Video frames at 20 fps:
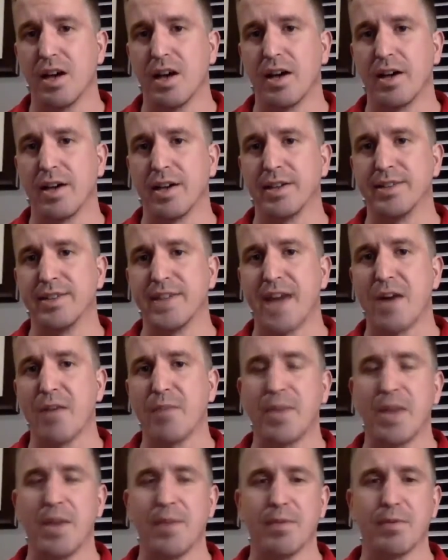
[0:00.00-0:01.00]
a down
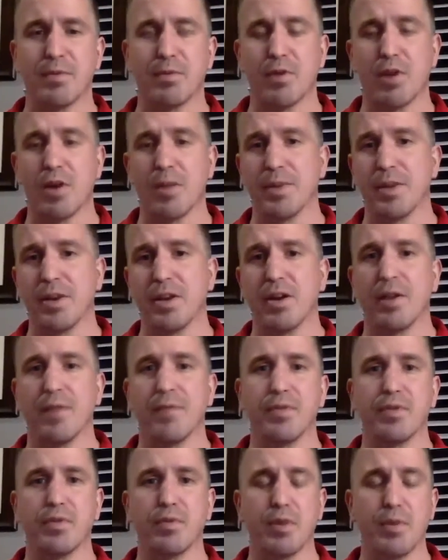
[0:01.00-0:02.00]
payment requirement of
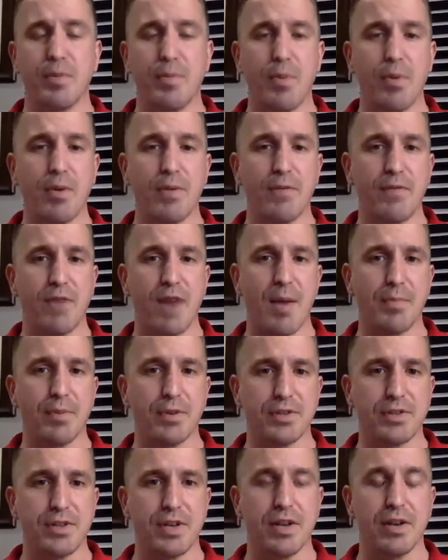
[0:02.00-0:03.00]

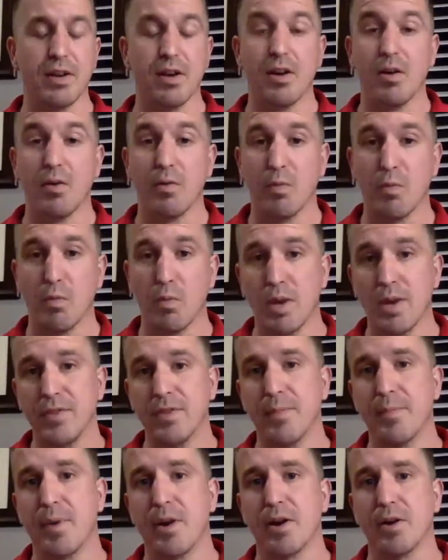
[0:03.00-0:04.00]
3.5% when
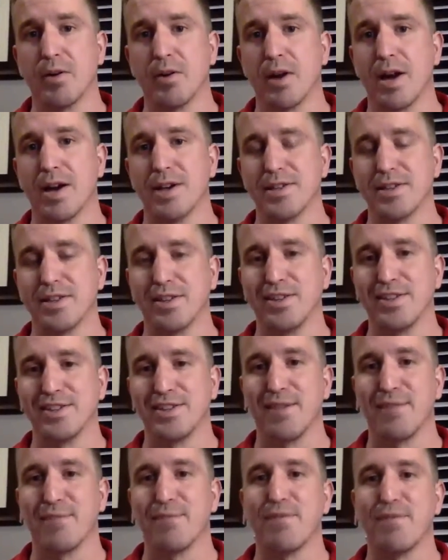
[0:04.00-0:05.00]
the borrower has at least
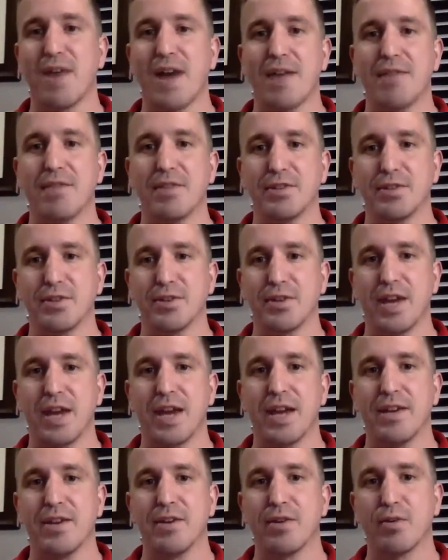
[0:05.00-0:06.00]
a
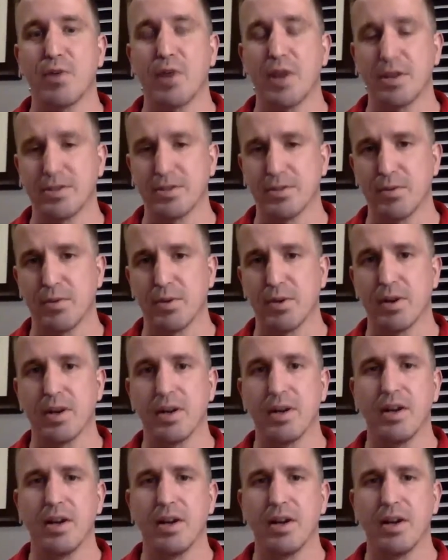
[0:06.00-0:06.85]
580 credit score.